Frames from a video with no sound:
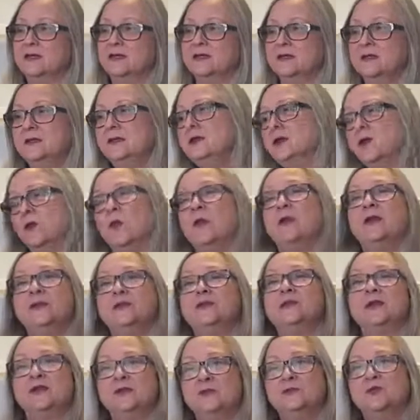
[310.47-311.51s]
wanting to
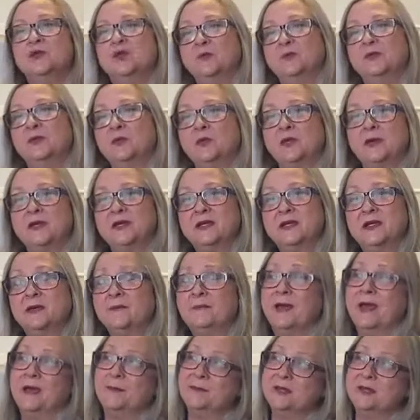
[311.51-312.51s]
contribute, wanting to give back,